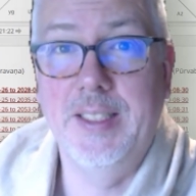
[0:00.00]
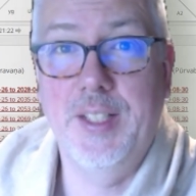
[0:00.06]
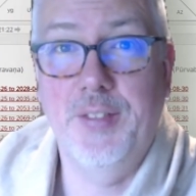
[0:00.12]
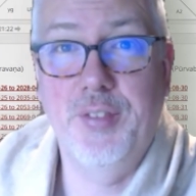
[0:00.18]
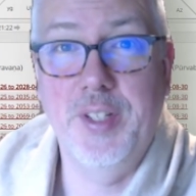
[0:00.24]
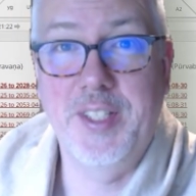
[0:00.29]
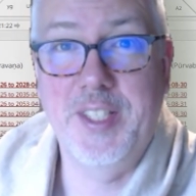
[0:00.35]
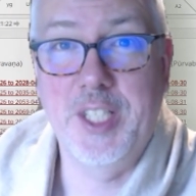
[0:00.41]

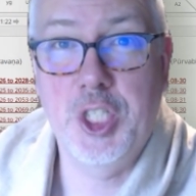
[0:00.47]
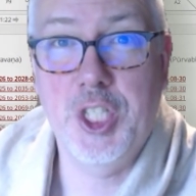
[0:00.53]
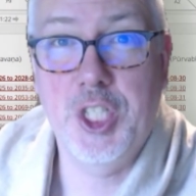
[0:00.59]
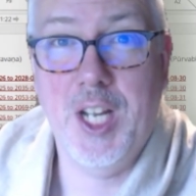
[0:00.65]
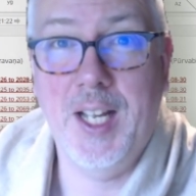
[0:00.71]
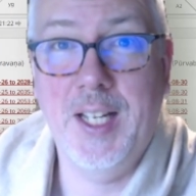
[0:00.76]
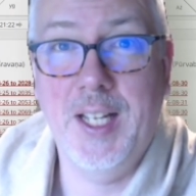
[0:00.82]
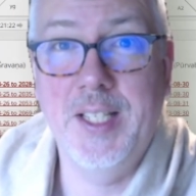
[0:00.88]
different
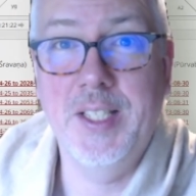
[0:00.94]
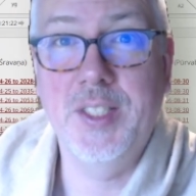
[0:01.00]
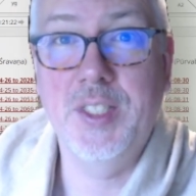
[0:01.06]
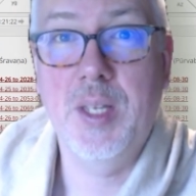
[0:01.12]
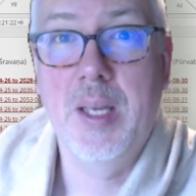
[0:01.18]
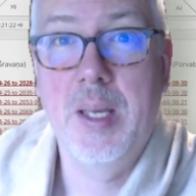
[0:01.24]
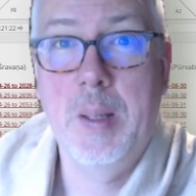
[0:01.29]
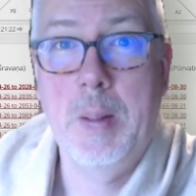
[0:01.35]

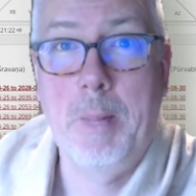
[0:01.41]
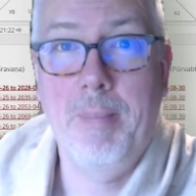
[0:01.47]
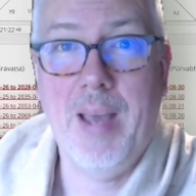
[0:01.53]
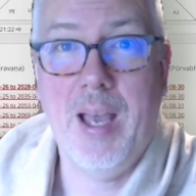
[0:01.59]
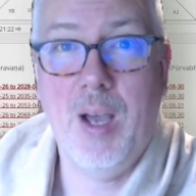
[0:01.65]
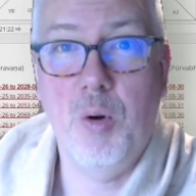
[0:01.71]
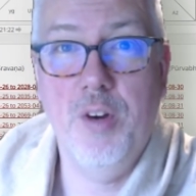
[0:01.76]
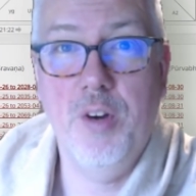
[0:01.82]
dashas,
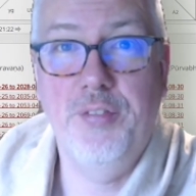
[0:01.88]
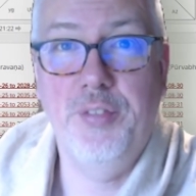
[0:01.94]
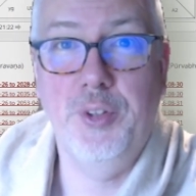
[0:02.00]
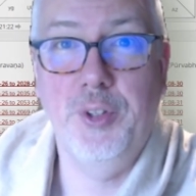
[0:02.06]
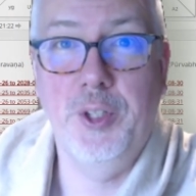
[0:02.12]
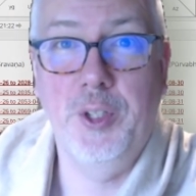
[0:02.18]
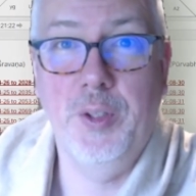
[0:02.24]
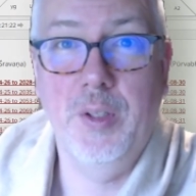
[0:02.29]

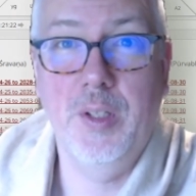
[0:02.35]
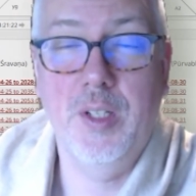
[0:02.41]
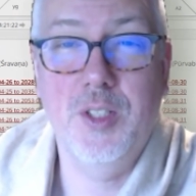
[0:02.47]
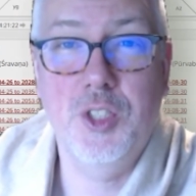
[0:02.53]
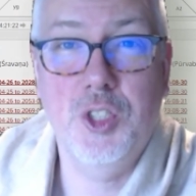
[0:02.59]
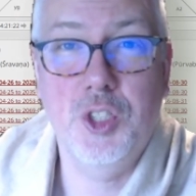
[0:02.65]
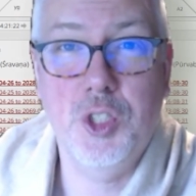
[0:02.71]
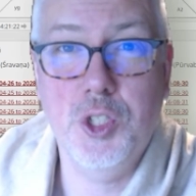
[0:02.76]
powerful
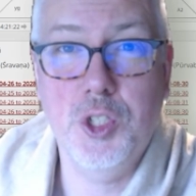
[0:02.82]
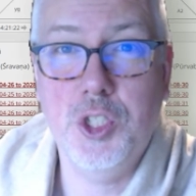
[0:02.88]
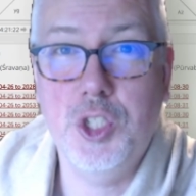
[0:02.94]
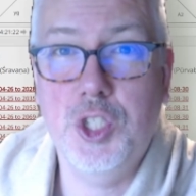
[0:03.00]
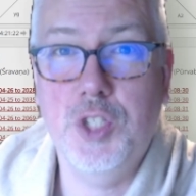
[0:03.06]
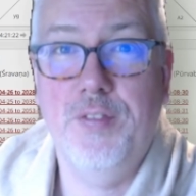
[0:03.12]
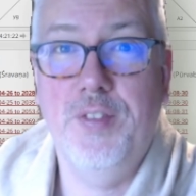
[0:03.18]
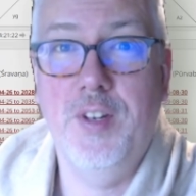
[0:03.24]

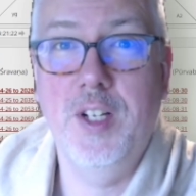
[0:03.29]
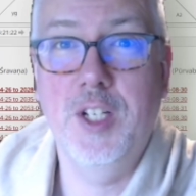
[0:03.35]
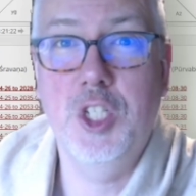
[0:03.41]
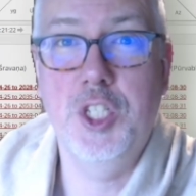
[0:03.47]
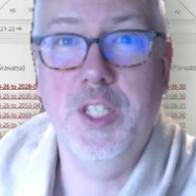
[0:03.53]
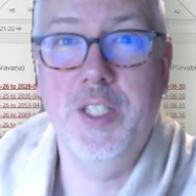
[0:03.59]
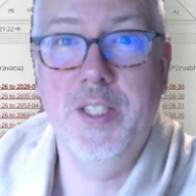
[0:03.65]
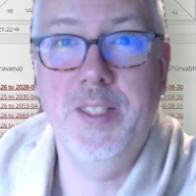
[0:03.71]
search
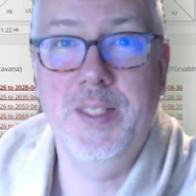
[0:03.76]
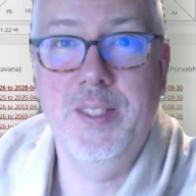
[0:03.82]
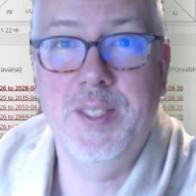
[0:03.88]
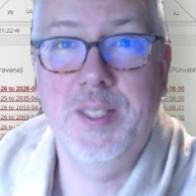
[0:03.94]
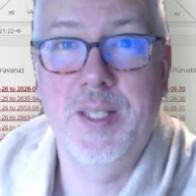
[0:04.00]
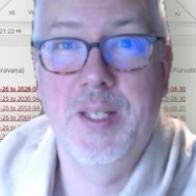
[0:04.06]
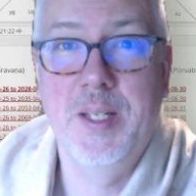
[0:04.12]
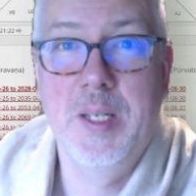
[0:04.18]

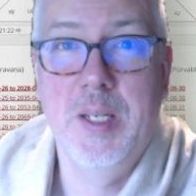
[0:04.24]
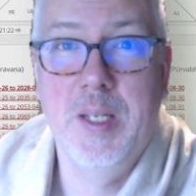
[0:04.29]
functions,